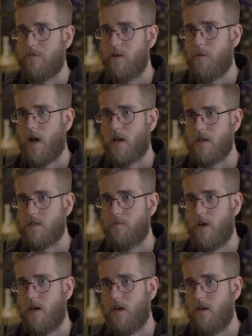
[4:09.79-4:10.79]
feedback has
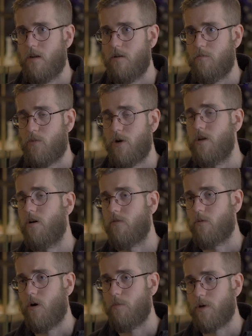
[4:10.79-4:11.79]
been pretty
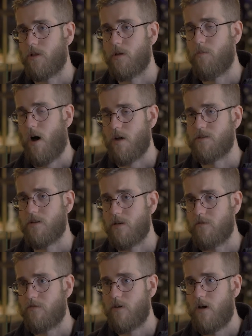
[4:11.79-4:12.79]
overwhelmingly
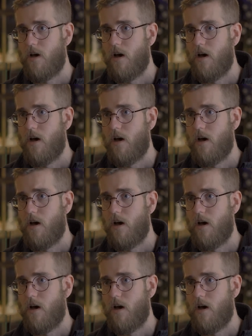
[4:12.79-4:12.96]
positive.